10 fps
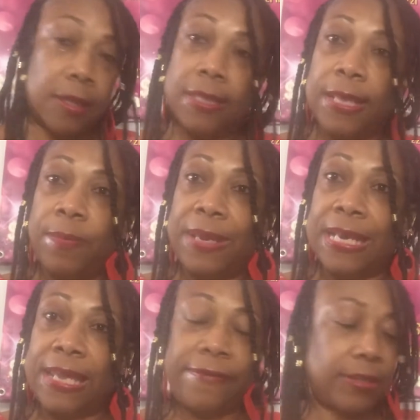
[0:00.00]
they'll be
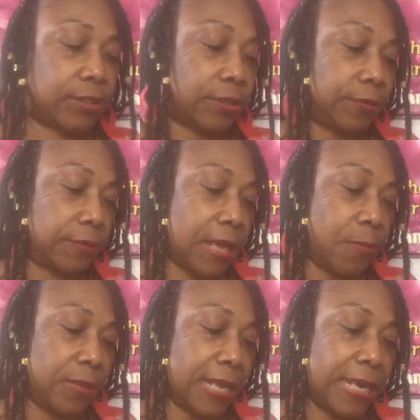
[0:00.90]
leaving soon.
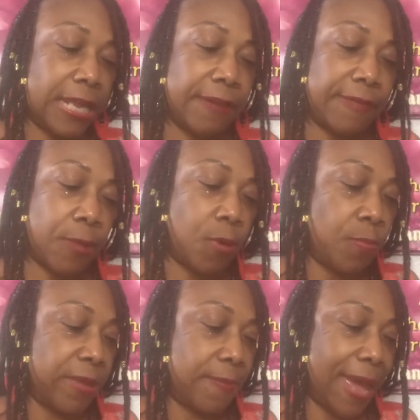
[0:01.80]
And when they leave, they
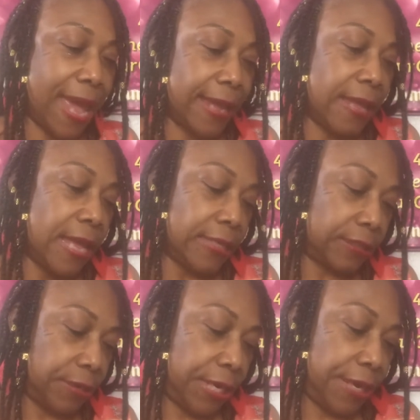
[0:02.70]
won't be back.
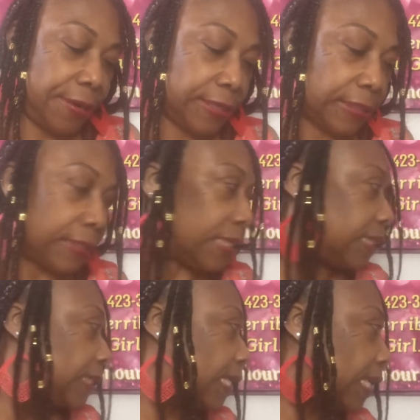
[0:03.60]
So here is this
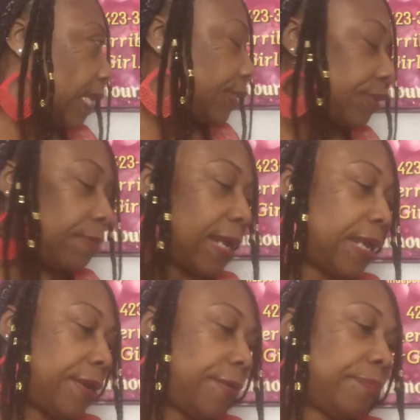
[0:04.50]
Z Collection right
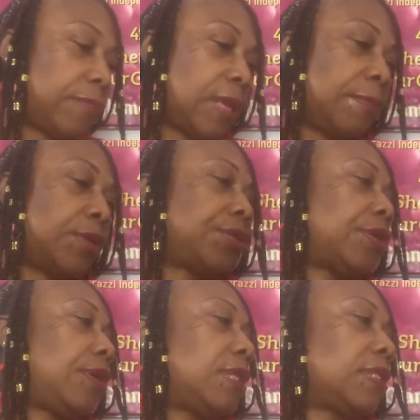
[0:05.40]
here that I'm gonna show
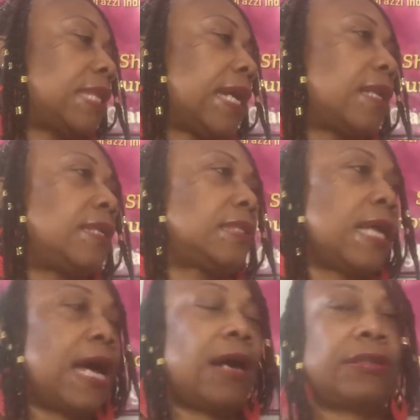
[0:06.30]
you, this necklace.
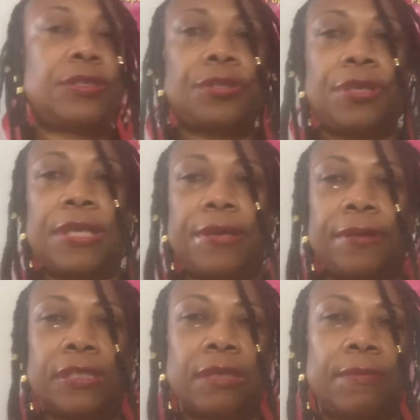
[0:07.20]
I'll have to show you the
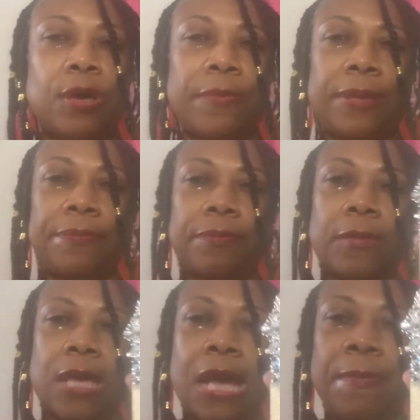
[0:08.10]
earrings in a moment.
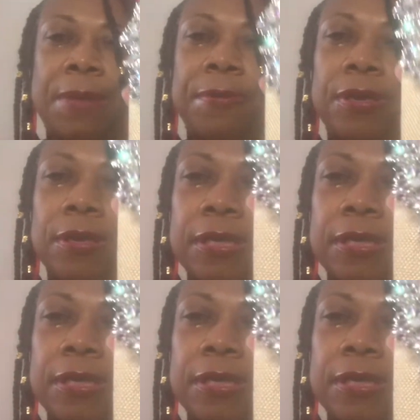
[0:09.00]
I might put it on